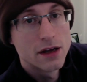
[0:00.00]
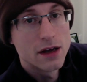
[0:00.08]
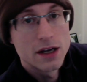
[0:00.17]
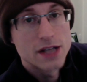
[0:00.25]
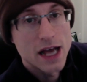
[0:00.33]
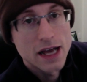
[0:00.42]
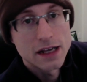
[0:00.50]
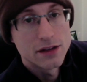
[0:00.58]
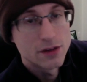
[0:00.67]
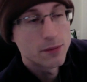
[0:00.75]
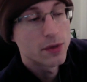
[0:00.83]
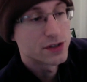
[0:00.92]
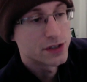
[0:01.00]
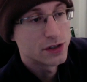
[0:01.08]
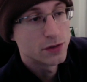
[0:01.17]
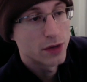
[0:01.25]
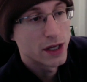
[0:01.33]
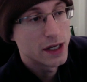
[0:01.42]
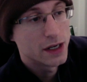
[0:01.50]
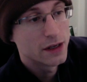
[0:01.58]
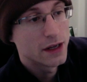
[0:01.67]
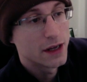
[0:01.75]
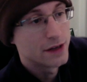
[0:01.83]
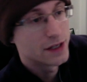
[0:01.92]
attacking the person who played it
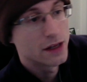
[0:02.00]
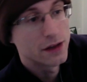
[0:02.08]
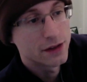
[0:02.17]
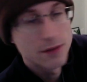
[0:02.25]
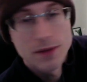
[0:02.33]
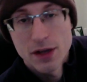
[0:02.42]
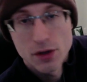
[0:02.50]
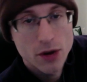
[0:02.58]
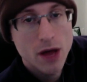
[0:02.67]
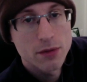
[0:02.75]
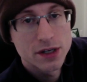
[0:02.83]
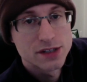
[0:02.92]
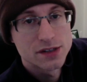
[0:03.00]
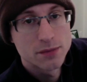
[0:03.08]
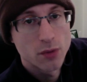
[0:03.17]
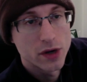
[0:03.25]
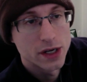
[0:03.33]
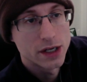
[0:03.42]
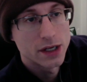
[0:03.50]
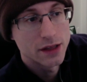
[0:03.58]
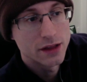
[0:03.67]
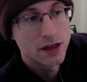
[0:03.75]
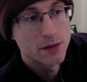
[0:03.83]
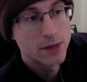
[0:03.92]
and telling them that you're probably disappointed in
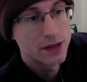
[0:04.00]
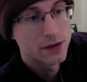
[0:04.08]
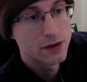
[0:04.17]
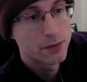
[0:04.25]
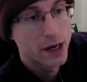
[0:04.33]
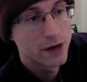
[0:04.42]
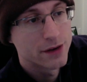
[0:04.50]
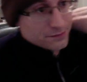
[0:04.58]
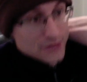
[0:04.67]
them and their parents.